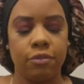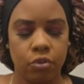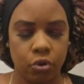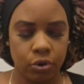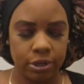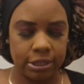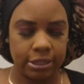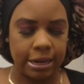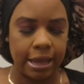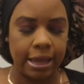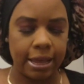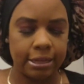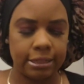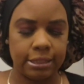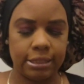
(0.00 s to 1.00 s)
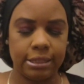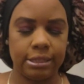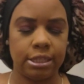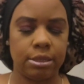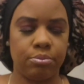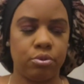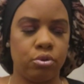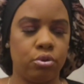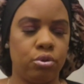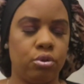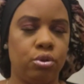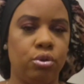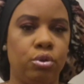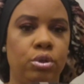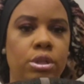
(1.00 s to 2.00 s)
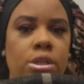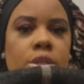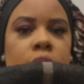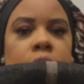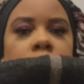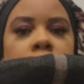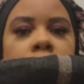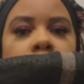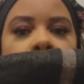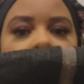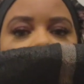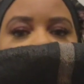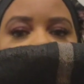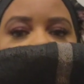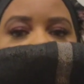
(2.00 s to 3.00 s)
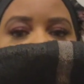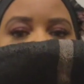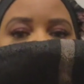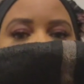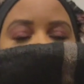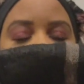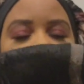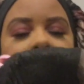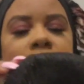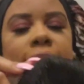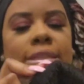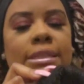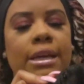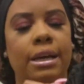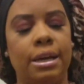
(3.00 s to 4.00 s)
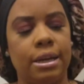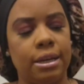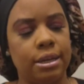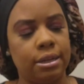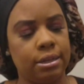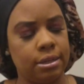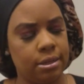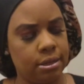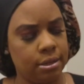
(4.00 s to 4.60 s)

course it has the typical 2 combs on the inside.